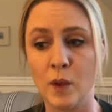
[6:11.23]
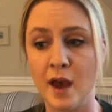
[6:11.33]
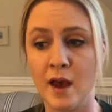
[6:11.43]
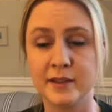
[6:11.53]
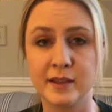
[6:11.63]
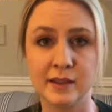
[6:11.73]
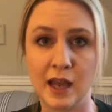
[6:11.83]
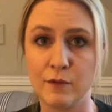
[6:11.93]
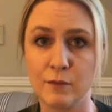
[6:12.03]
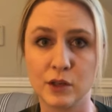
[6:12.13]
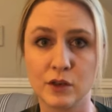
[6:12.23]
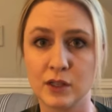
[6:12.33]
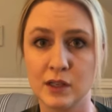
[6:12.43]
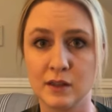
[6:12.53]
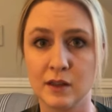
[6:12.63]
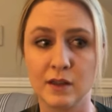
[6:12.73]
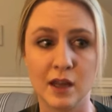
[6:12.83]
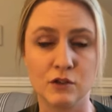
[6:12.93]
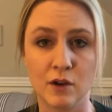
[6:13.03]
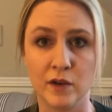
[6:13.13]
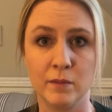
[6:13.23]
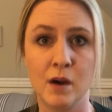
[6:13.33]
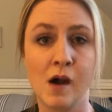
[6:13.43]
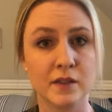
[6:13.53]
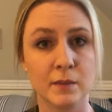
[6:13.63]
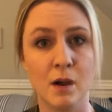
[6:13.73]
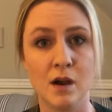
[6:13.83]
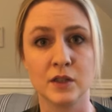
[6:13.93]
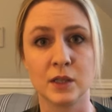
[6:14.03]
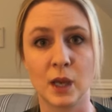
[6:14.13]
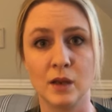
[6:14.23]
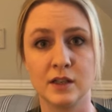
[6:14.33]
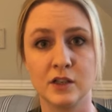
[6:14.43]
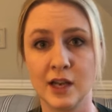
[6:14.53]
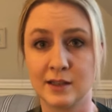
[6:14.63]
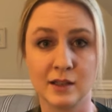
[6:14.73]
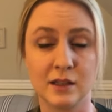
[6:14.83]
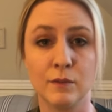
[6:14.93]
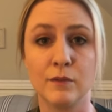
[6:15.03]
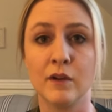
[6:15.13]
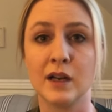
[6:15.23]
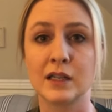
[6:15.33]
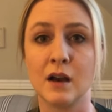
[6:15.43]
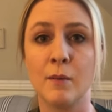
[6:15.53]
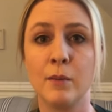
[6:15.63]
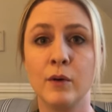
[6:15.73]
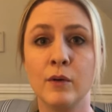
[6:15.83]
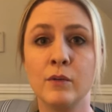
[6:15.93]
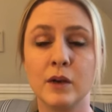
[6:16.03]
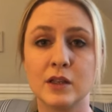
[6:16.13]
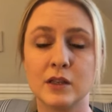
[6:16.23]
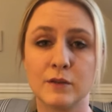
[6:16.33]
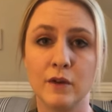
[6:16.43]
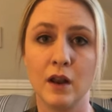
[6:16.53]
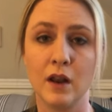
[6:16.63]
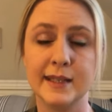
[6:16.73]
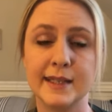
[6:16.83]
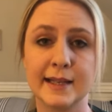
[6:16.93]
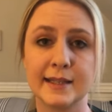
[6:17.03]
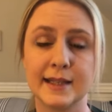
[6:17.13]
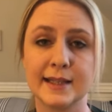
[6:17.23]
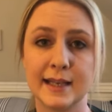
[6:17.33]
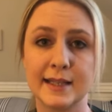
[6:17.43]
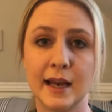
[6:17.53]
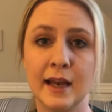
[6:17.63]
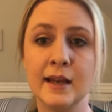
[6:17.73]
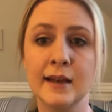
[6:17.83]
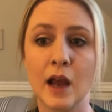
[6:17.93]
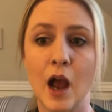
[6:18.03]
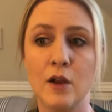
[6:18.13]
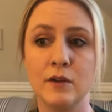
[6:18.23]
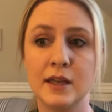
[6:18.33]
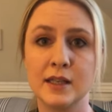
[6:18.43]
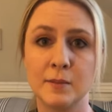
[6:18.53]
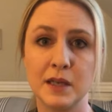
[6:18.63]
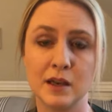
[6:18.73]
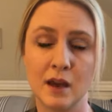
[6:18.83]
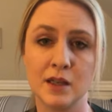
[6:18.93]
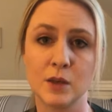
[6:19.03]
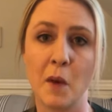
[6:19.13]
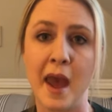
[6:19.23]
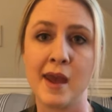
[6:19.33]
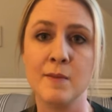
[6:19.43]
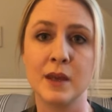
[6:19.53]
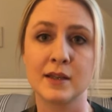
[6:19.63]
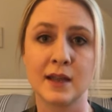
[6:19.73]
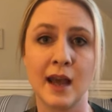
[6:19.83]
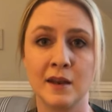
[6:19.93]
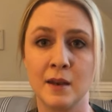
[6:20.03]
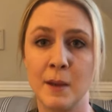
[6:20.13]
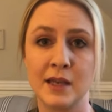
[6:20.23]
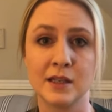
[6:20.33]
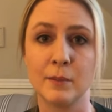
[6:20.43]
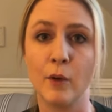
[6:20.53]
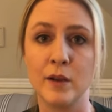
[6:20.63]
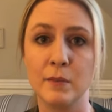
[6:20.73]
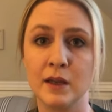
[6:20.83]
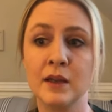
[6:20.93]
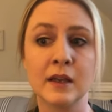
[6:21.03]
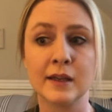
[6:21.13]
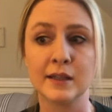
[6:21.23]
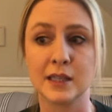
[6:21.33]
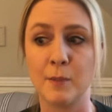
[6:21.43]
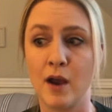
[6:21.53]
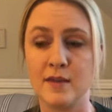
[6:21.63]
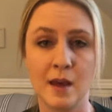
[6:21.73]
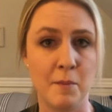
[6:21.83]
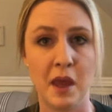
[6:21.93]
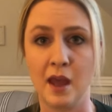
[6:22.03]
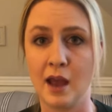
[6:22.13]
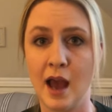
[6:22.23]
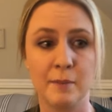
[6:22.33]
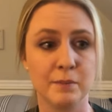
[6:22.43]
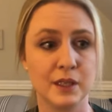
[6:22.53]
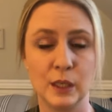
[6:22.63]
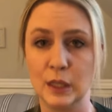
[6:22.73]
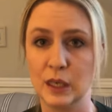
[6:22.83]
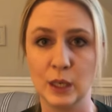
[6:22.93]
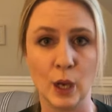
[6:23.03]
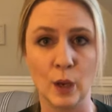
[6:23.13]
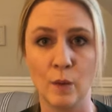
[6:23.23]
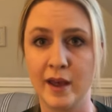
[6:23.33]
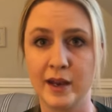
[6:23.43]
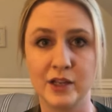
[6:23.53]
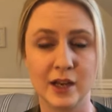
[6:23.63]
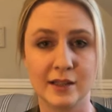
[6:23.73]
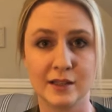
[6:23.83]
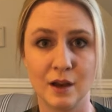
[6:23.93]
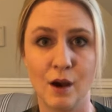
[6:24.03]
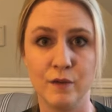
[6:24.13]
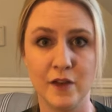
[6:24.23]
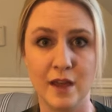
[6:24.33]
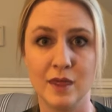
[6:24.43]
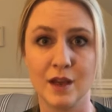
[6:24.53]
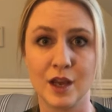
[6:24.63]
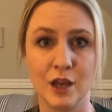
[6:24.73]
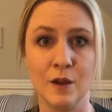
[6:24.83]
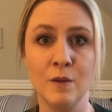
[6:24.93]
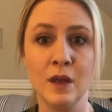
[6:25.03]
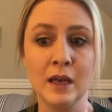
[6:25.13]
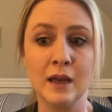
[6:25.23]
we heard today from doctors that they've driven miles and miles to go to Chessington, for example, which is a frontline testing centre, only to be turned away because they hadn't made an appointment, despite there being absolutely no NHS staff in the queue.